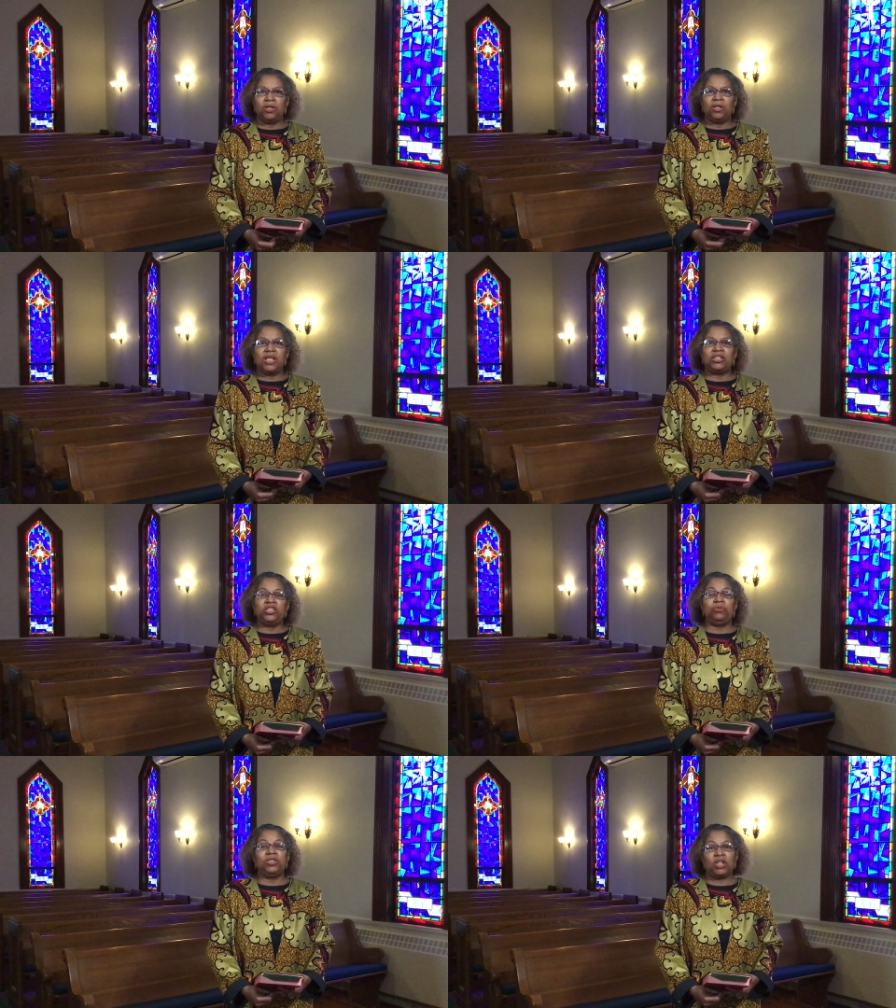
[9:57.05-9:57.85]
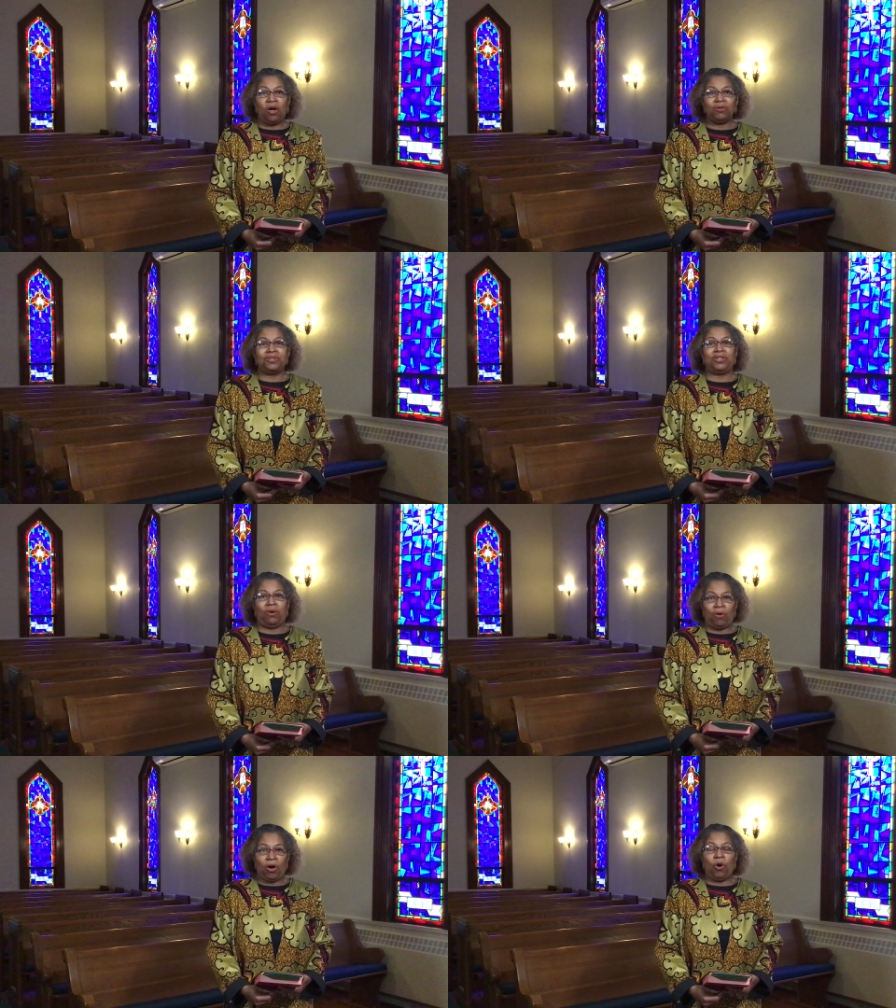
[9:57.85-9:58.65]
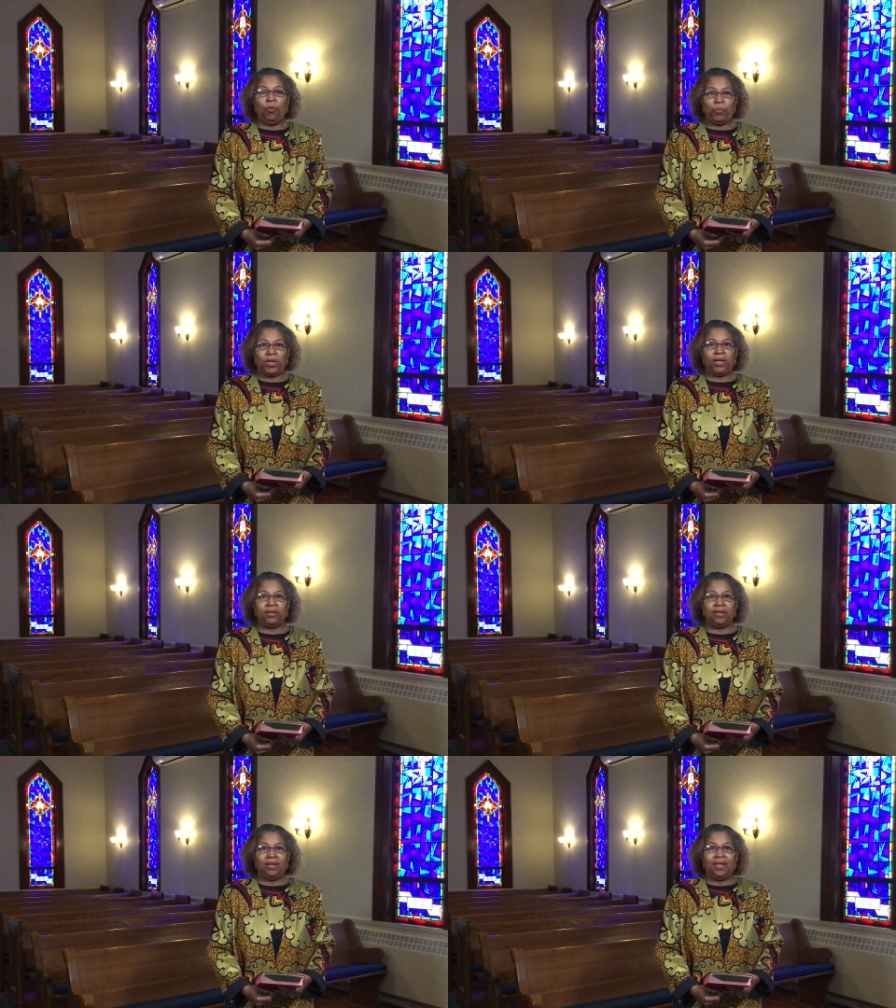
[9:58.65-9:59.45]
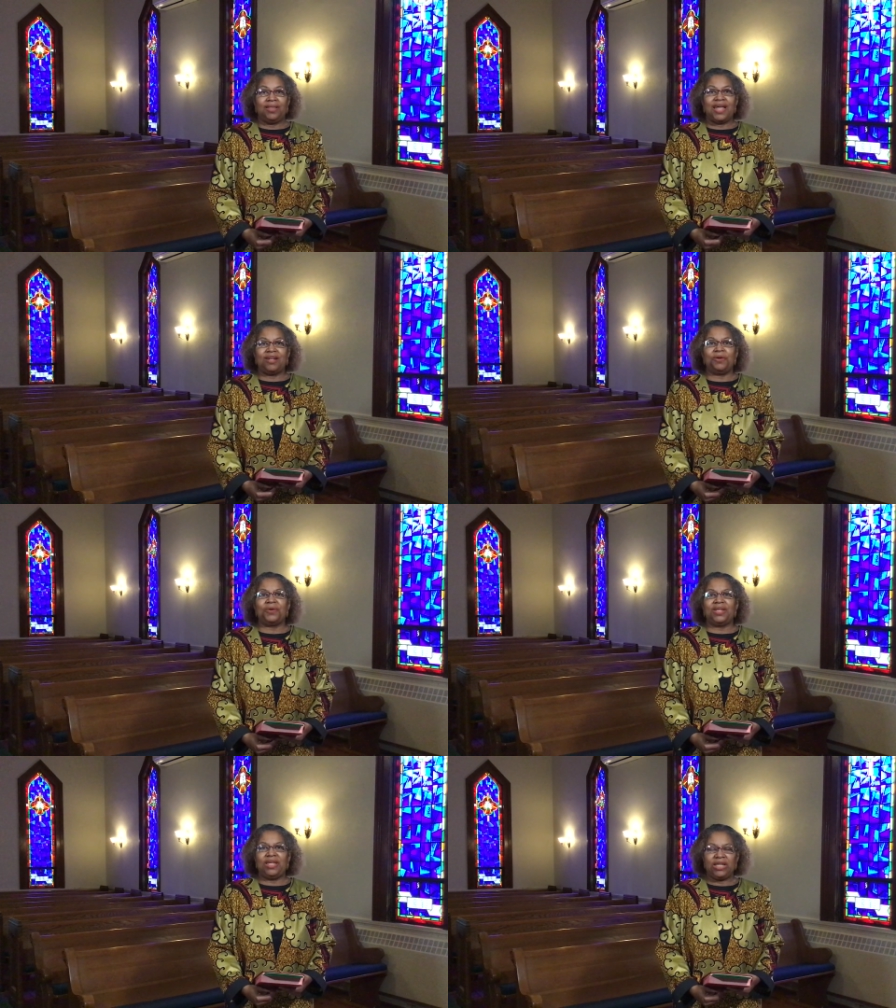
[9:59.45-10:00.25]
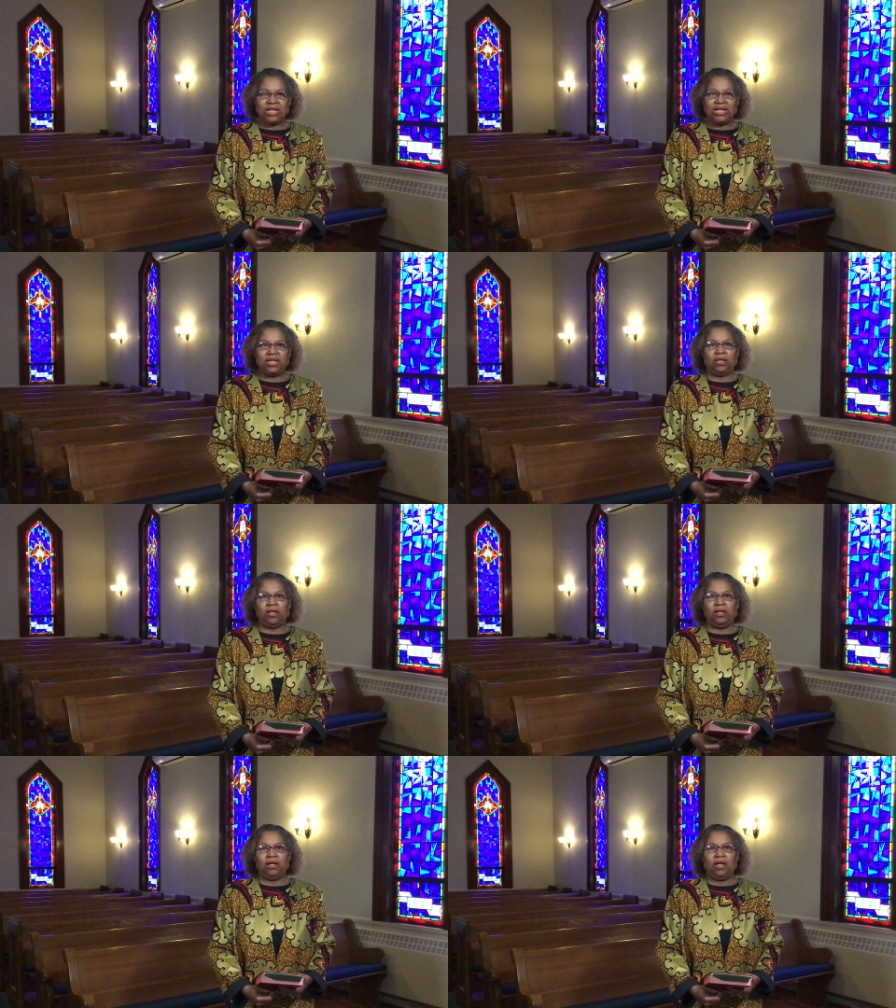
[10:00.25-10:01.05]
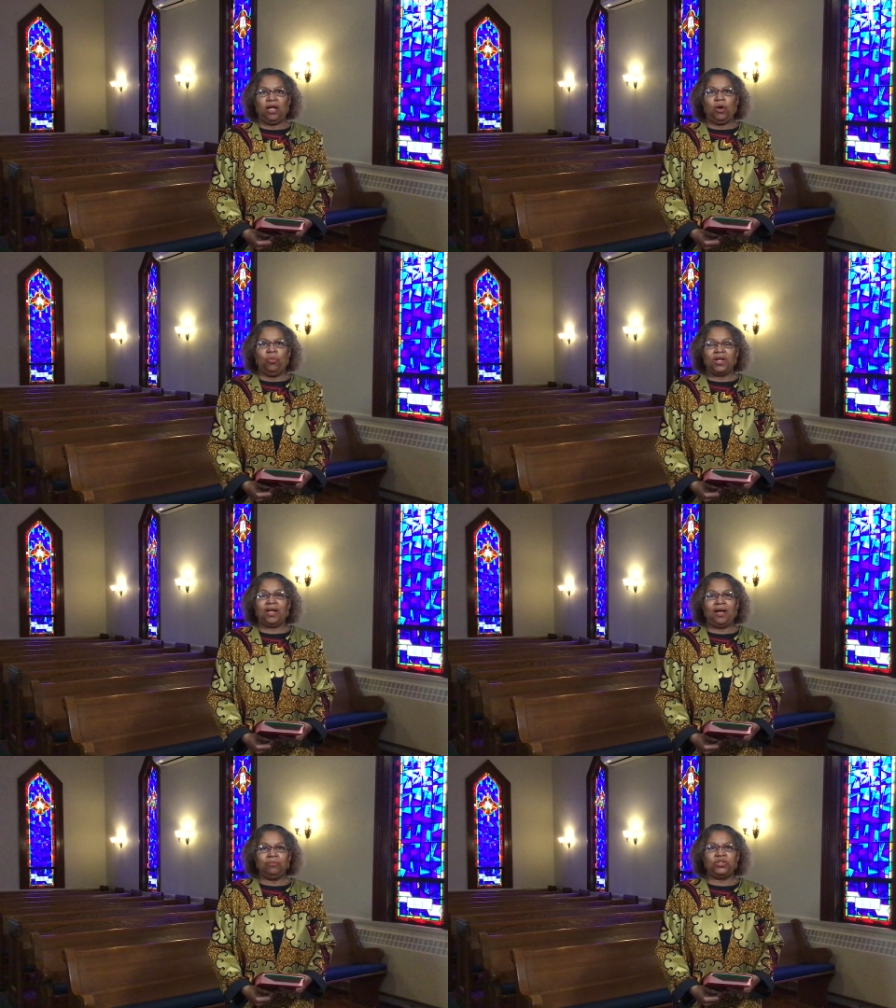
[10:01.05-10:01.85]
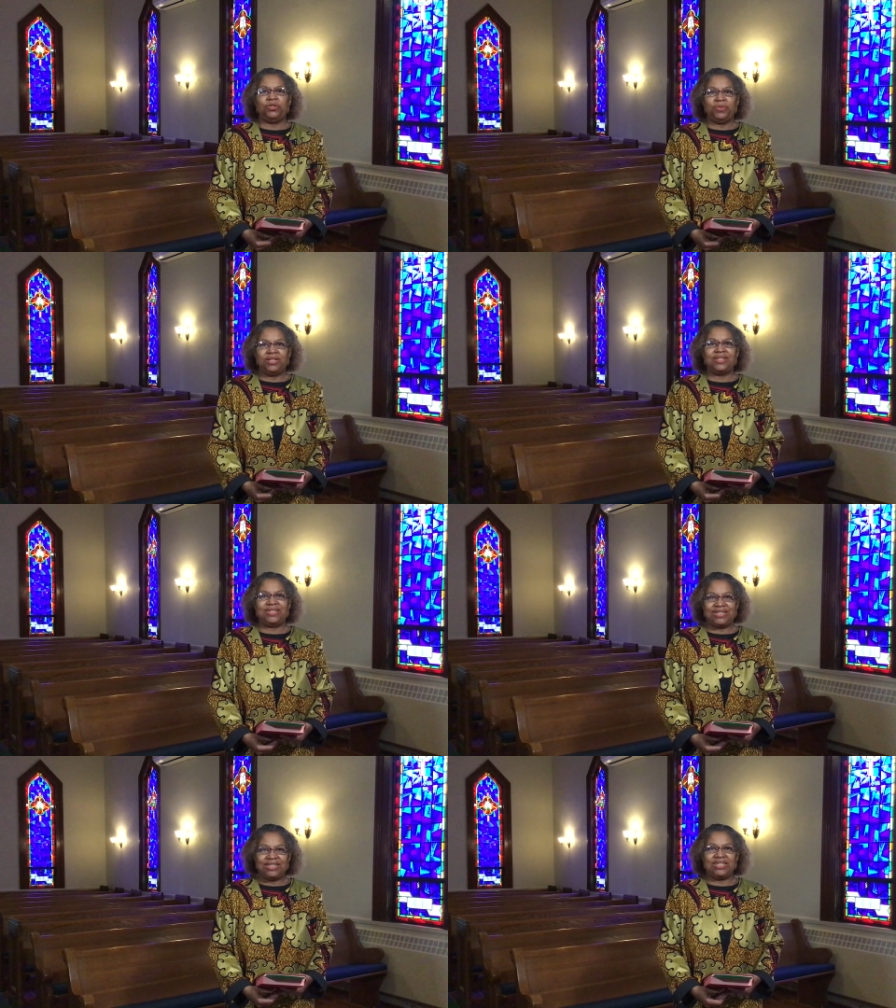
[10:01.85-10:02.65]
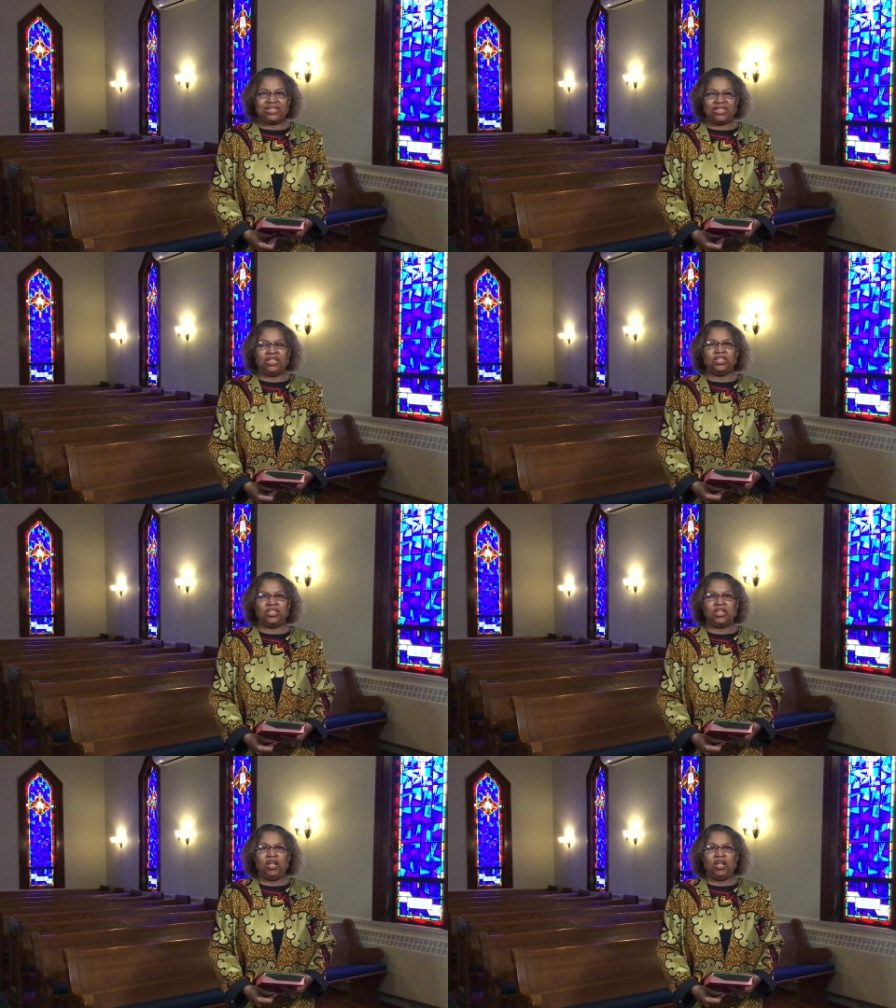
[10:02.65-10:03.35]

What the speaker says: that she was also hoping that her king would come to his senses